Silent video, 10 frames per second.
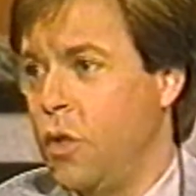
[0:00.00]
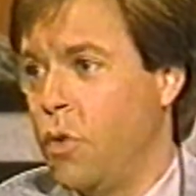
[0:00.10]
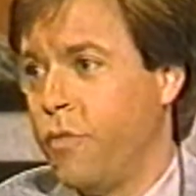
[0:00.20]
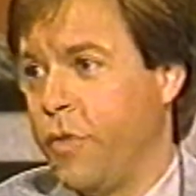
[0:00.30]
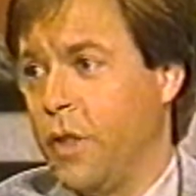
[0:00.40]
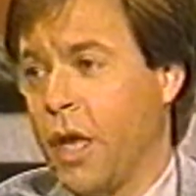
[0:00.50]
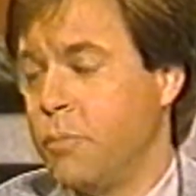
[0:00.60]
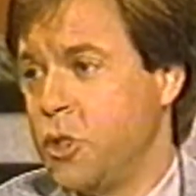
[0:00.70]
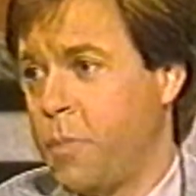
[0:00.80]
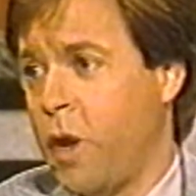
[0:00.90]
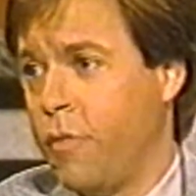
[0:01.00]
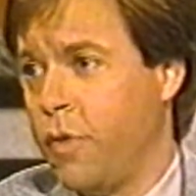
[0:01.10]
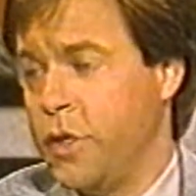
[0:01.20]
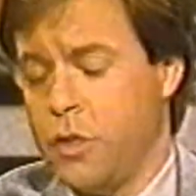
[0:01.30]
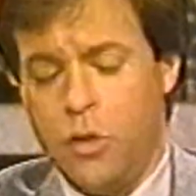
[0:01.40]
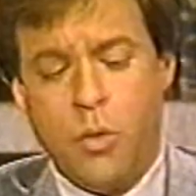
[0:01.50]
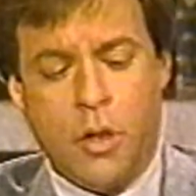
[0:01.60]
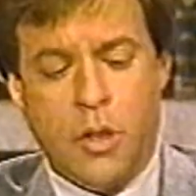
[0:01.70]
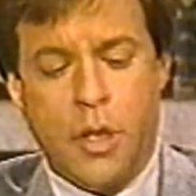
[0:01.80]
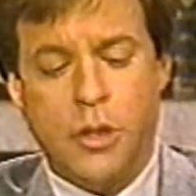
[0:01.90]
your feeling, I'm just paraphrasing your
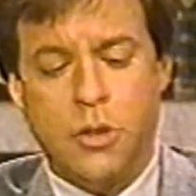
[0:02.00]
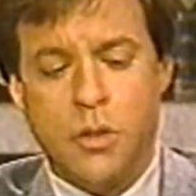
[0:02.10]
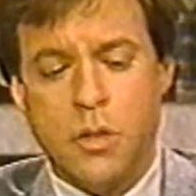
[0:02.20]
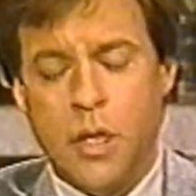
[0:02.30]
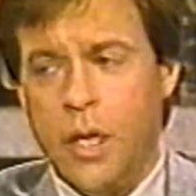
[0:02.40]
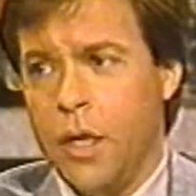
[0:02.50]
contentions,